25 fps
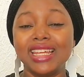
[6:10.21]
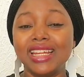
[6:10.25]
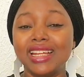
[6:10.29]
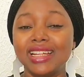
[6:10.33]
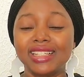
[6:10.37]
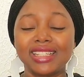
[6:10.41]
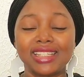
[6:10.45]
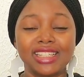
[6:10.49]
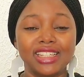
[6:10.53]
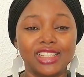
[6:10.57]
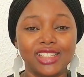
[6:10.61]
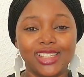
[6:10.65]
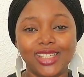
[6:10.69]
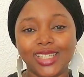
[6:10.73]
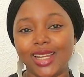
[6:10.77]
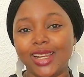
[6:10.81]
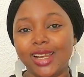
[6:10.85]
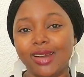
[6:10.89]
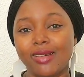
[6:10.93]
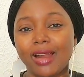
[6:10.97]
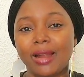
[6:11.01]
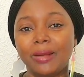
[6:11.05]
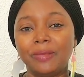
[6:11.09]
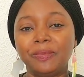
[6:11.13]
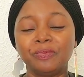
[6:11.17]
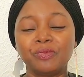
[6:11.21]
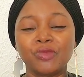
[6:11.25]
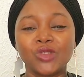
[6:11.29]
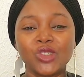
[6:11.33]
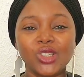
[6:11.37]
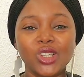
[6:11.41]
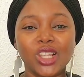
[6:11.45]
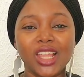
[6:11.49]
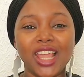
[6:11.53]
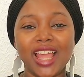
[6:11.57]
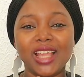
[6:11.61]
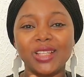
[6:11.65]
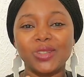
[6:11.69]
about the
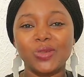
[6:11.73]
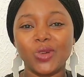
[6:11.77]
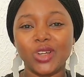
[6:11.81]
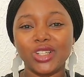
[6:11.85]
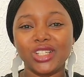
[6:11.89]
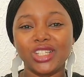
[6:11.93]
people